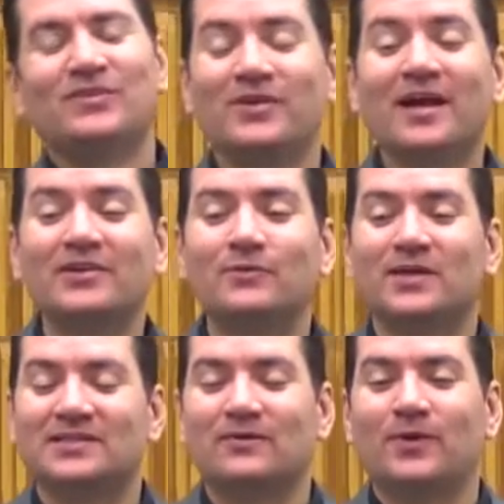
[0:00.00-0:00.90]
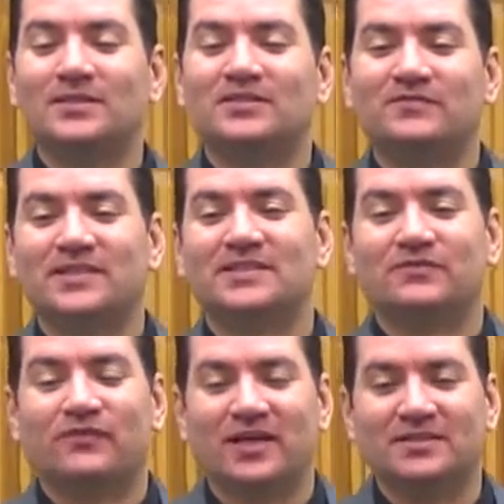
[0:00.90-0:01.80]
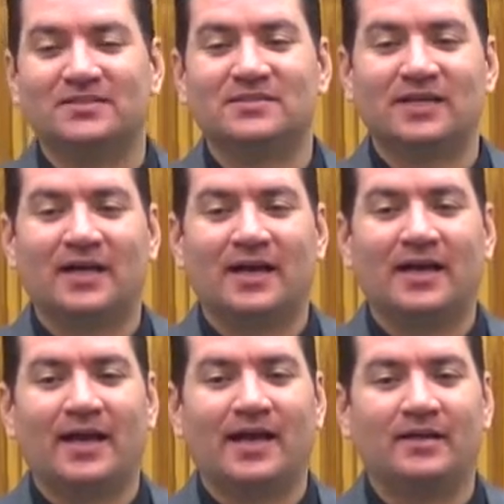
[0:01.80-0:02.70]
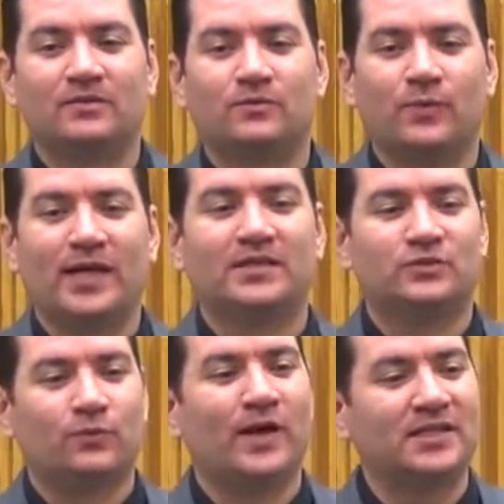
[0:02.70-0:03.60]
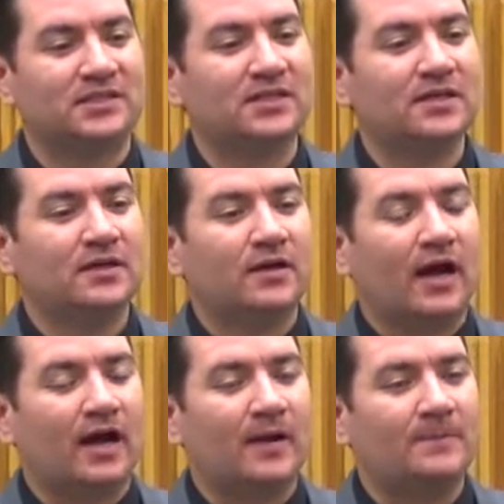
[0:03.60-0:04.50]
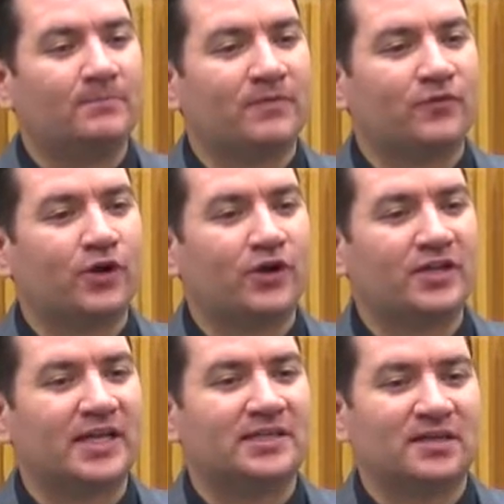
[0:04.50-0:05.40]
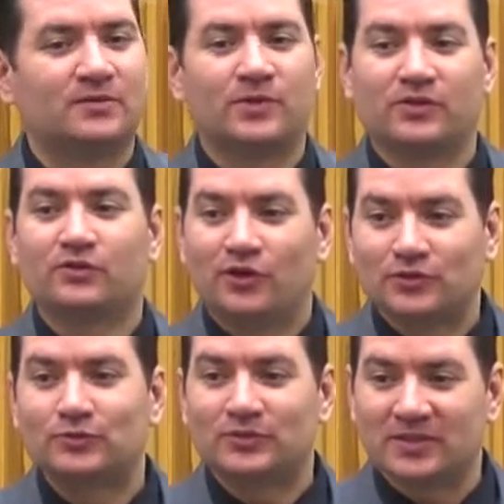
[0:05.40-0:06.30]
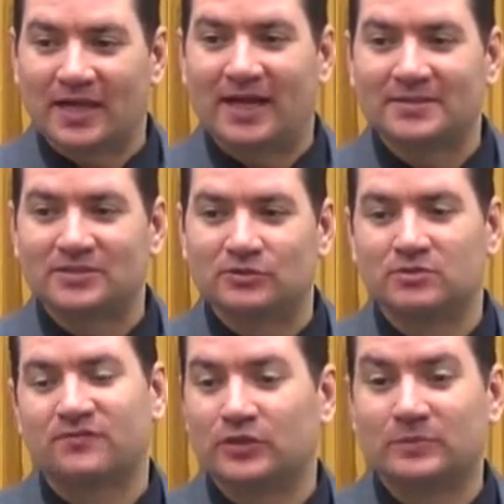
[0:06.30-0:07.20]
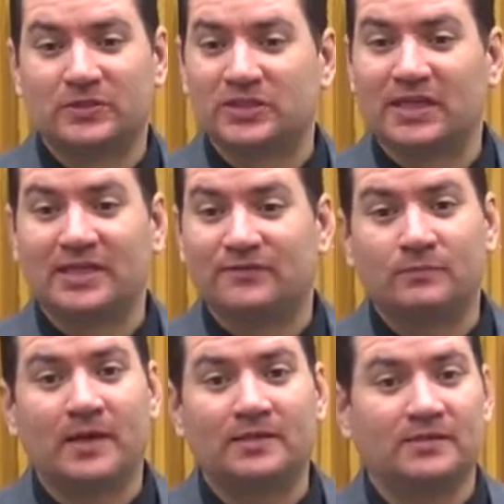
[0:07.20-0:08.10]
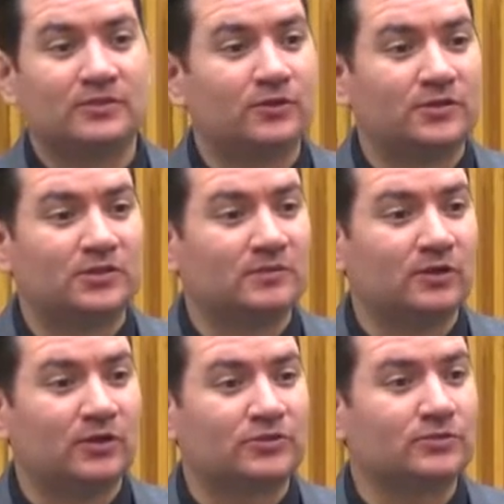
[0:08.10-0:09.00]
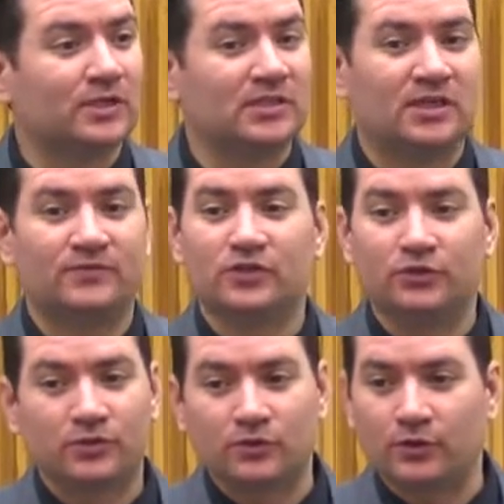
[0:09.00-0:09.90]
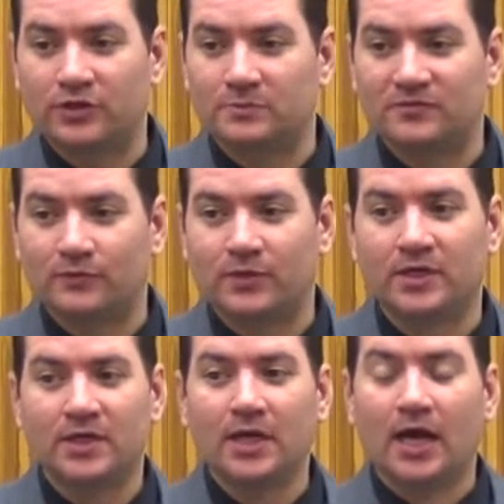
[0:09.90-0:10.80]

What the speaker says: reality was I went to visit a friend, and we had to wait for her to get done with her law school class. She was the first person I had ever met that had gone to law school. I'd never known a lawyer before.